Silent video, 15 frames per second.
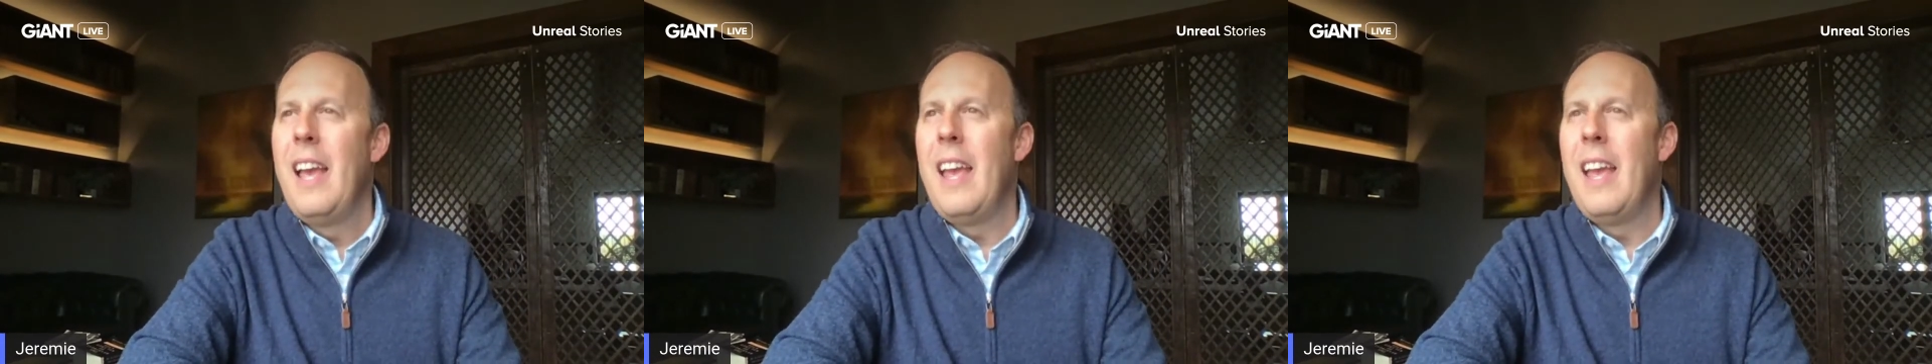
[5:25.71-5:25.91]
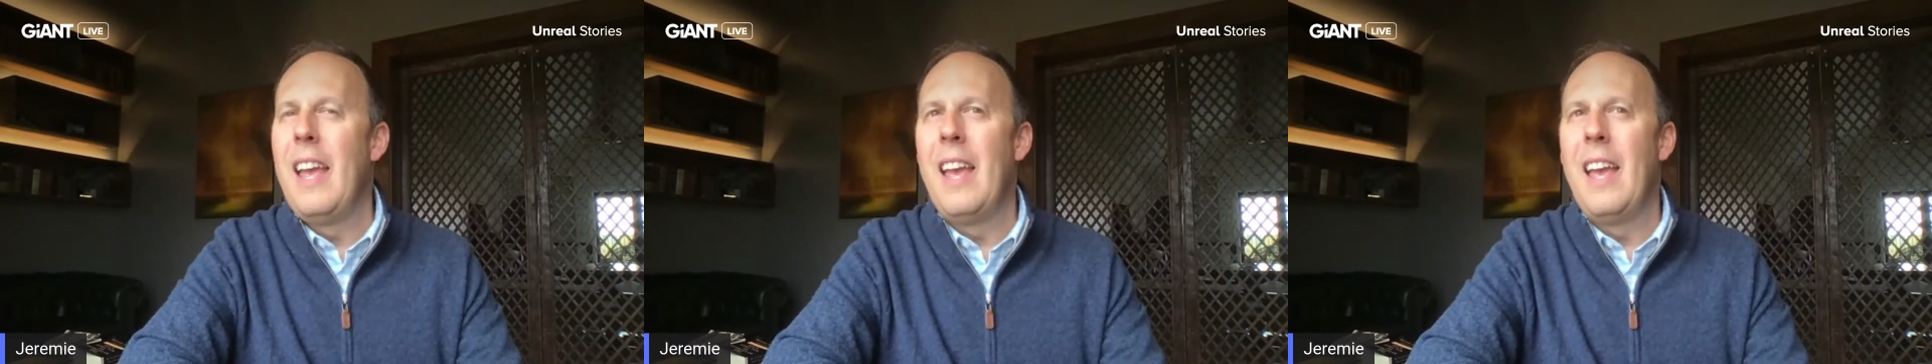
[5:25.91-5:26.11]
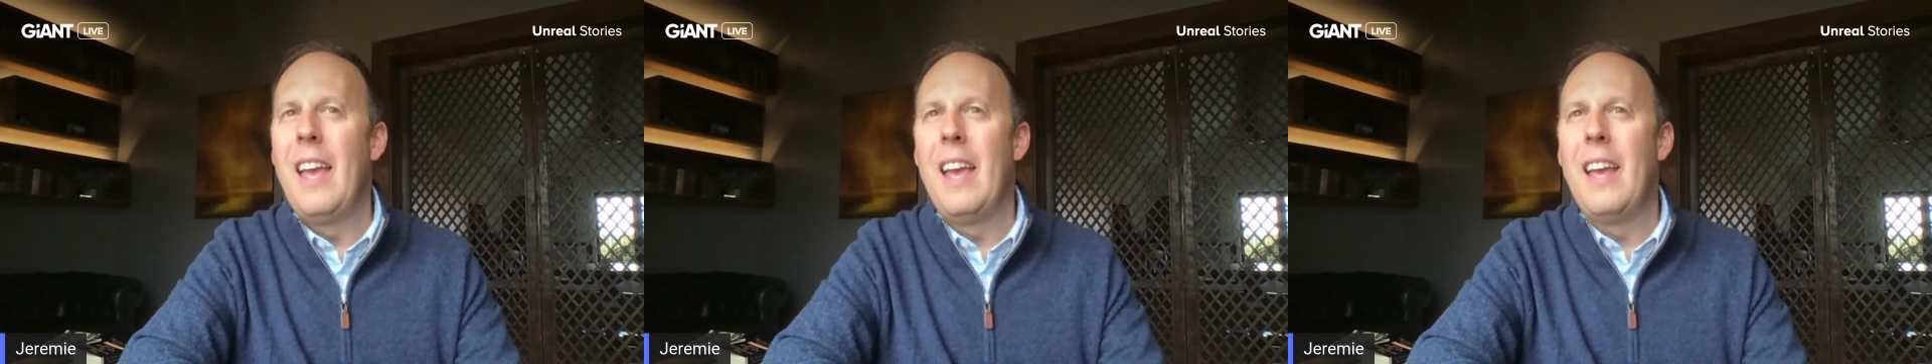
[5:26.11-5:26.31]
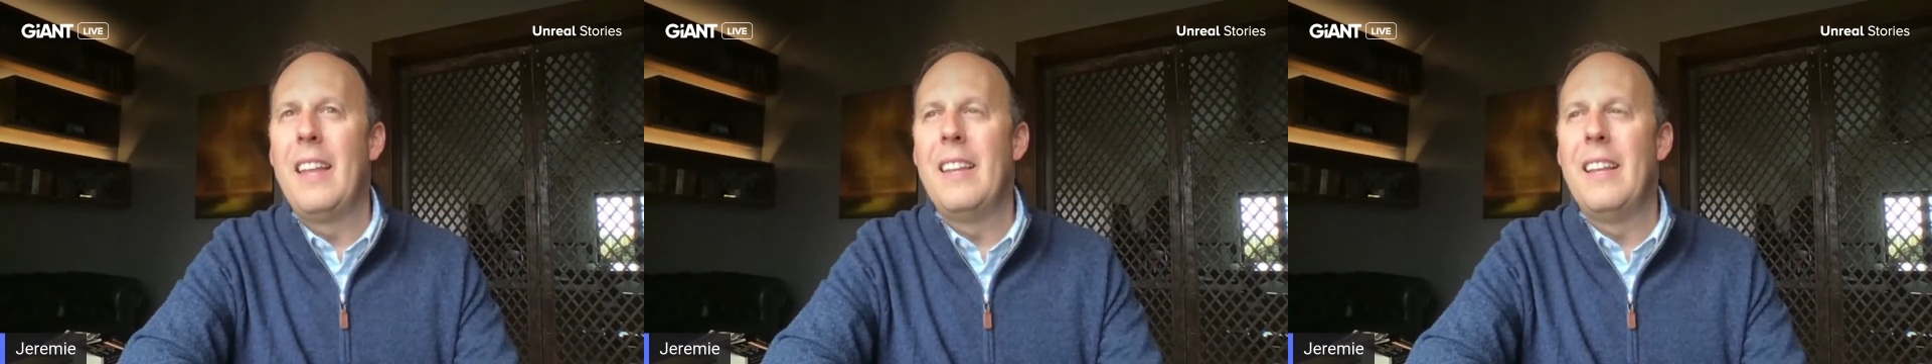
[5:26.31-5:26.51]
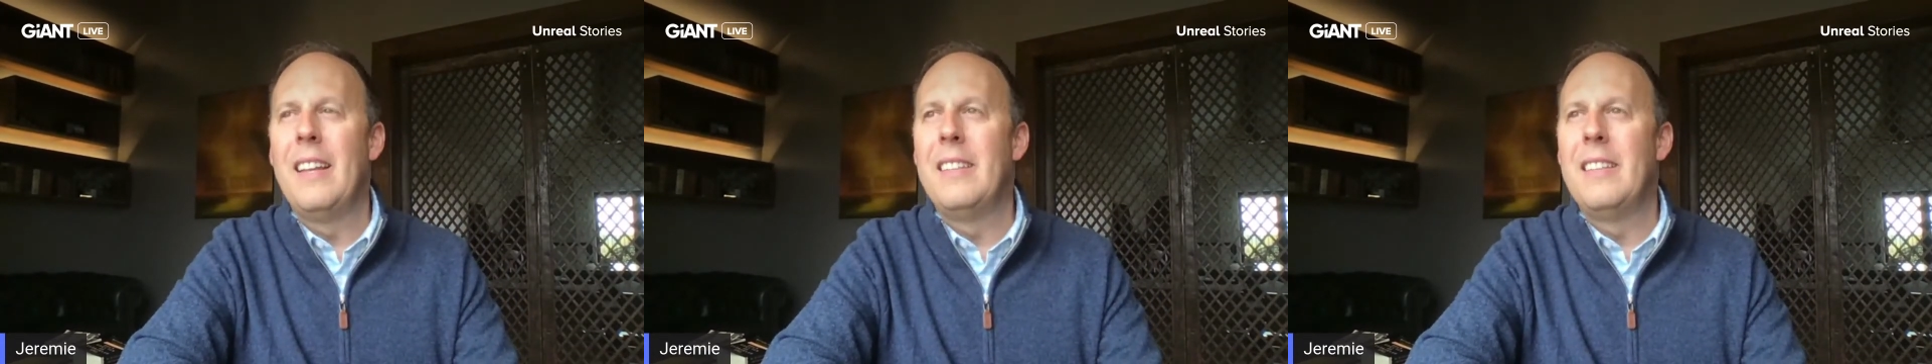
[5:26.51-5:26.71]

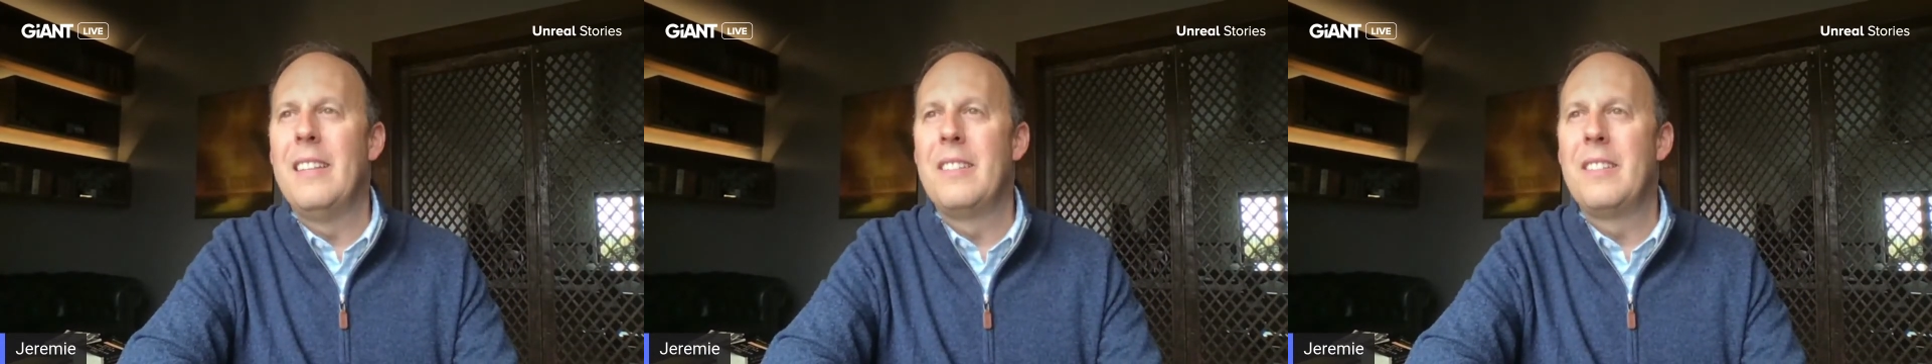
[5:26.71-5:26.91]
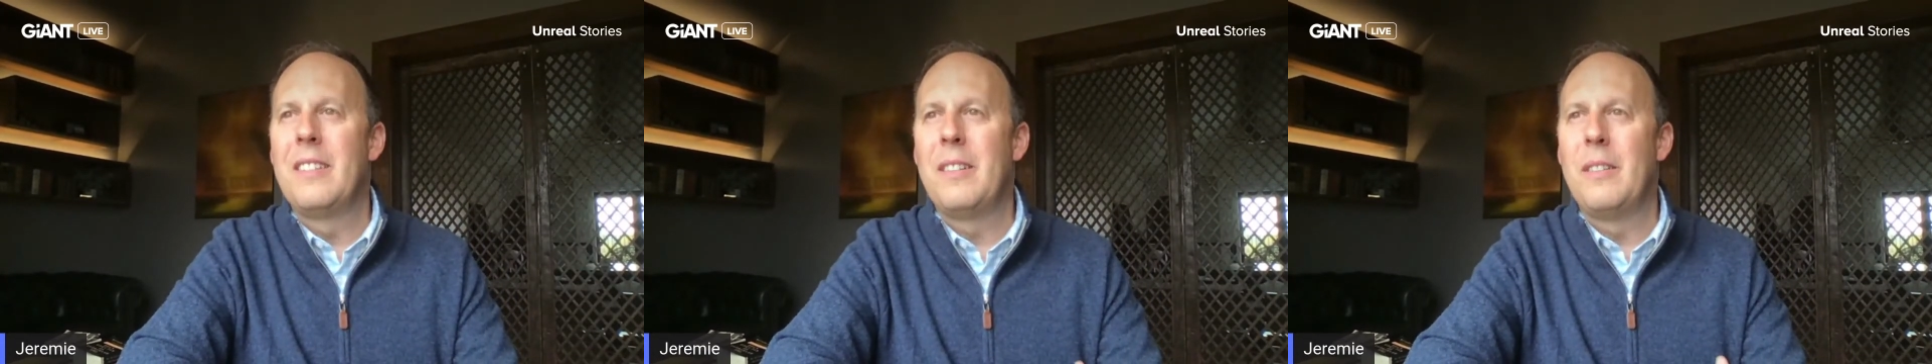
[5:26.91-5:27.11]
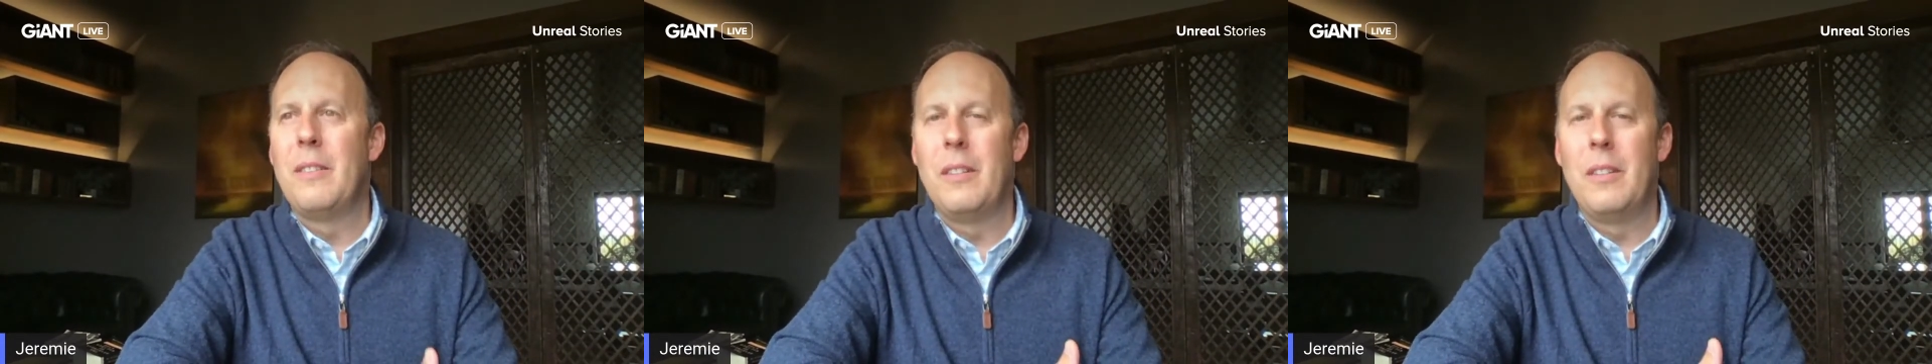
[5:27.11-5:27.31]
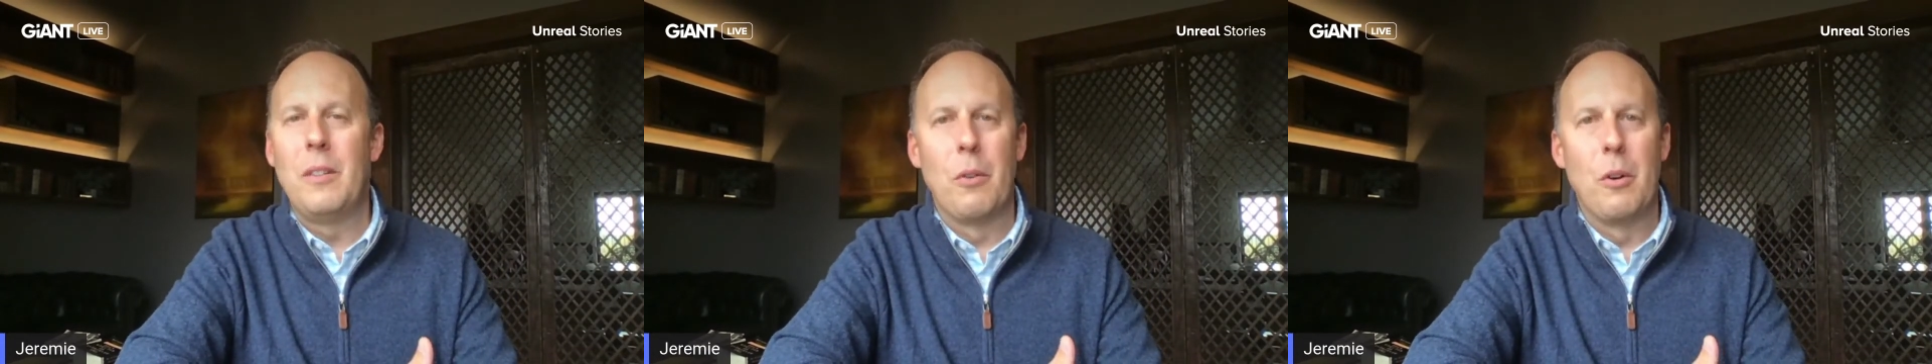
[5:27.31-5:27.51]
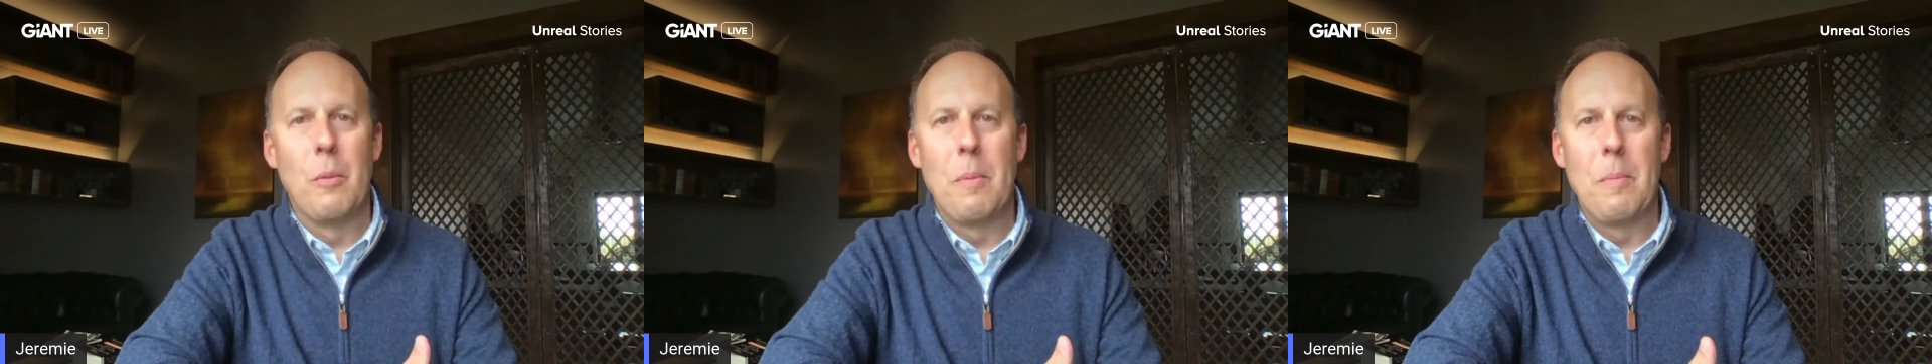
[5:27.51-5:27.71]
And this
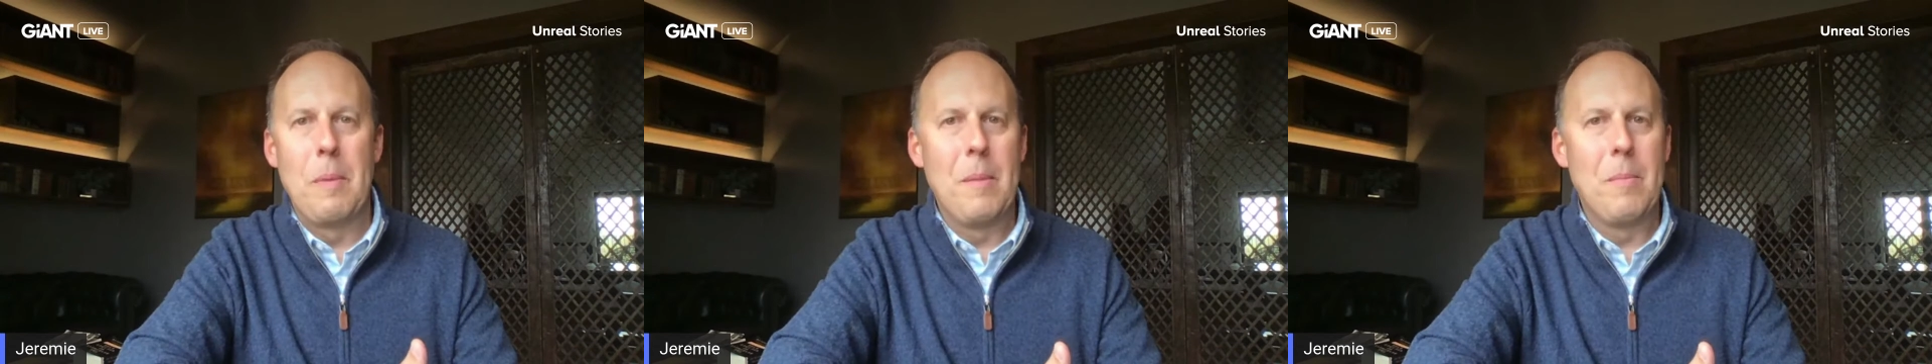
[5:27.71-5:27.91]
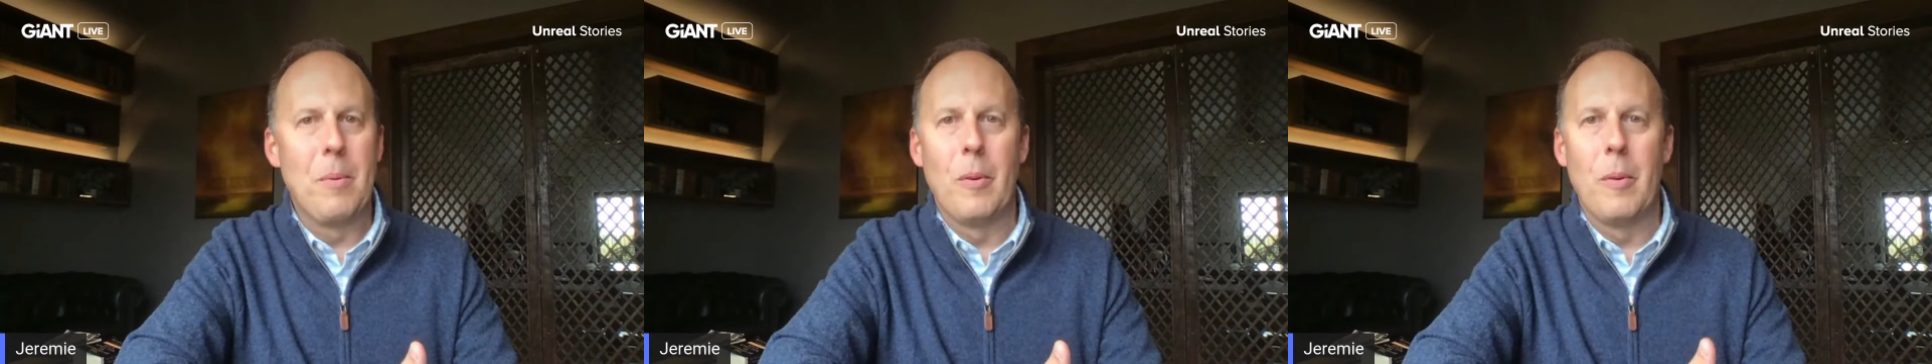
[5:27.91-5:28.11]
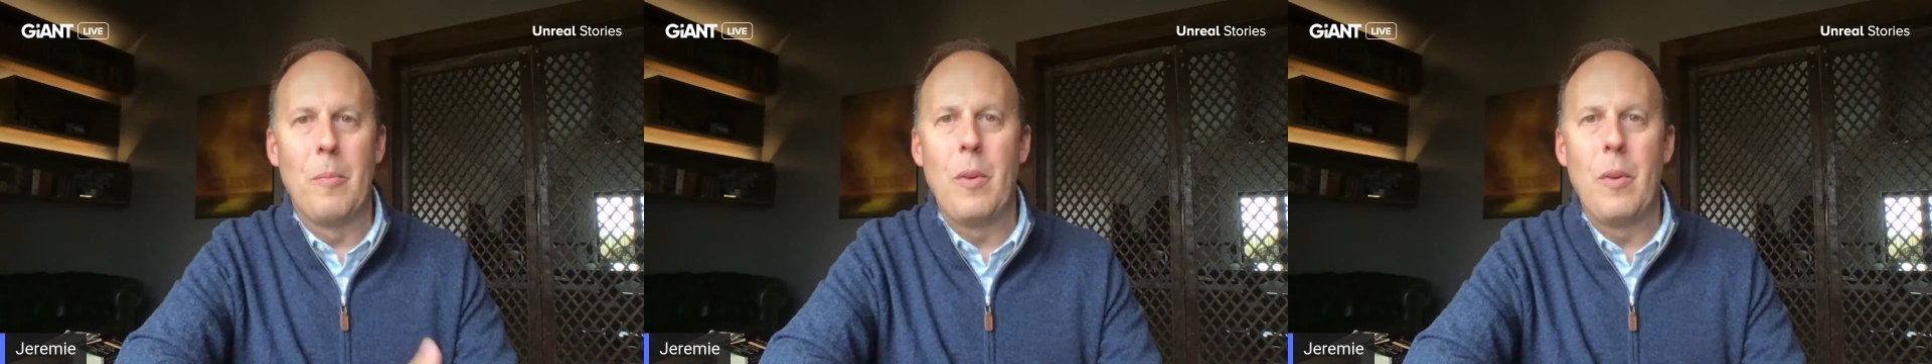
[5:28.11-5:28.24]
group of people,